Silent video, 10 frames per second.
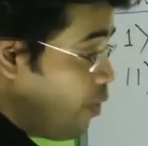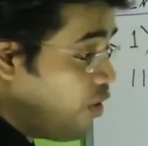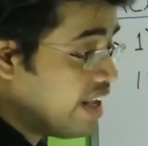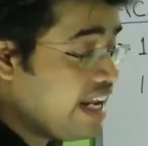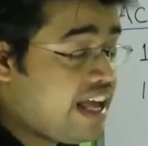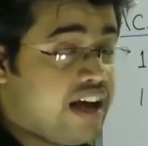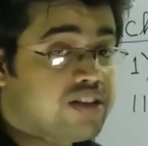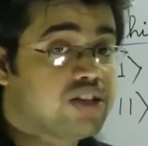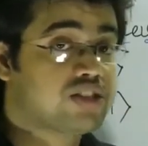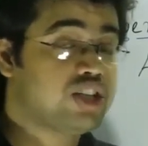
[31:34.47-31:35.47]
model
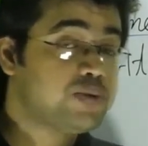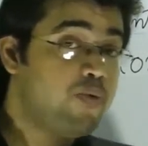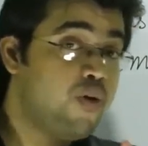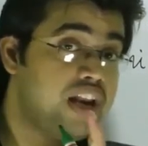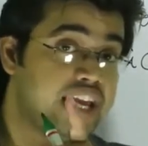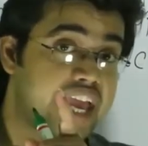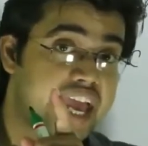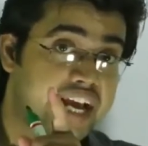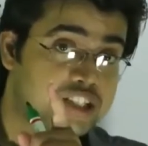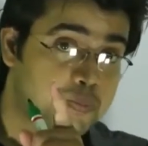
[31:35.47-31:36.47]
successfully
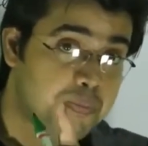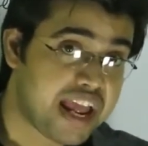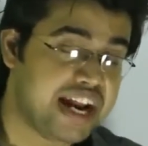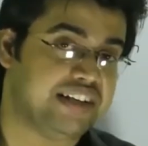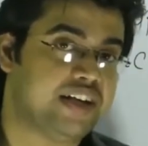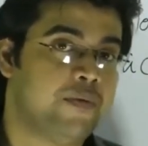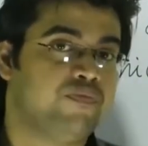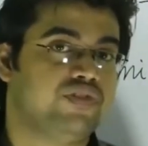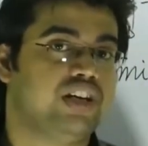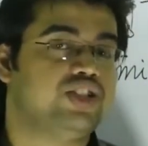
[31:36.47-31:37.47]
explained
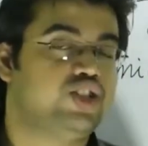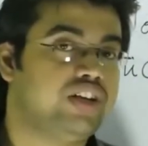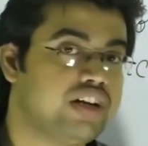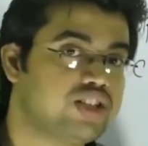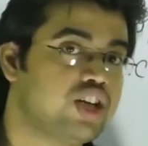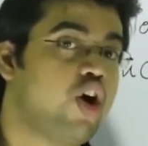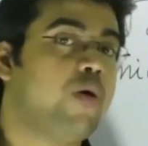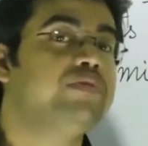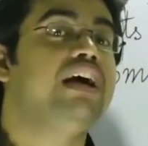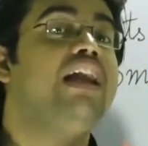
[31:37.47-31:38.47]
the generation
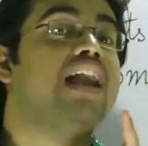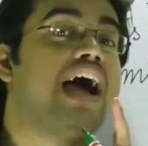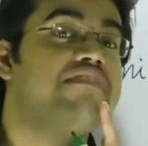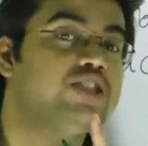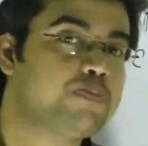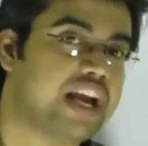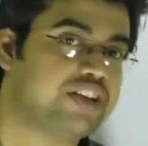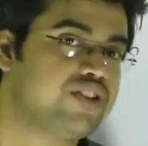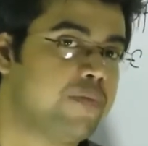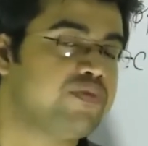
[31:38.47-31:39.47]
of the line
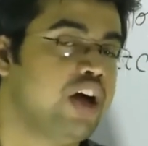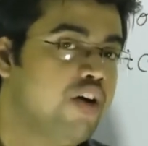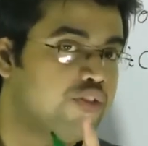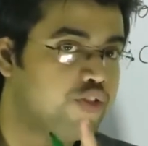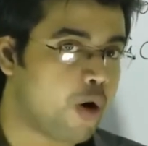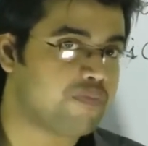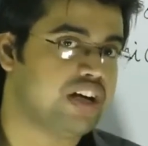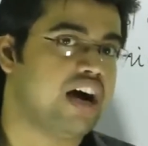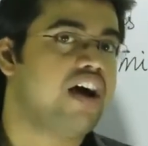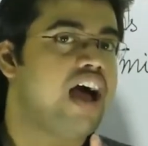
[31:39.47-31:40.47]
spectrum from
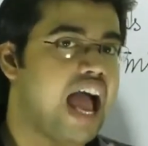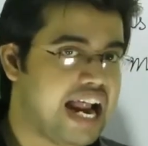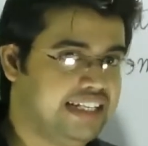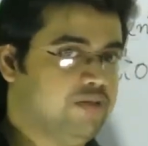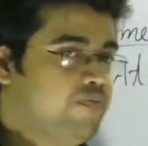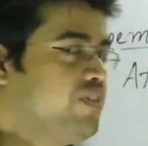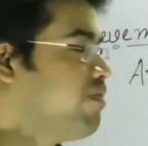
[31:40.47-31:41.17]
the atom.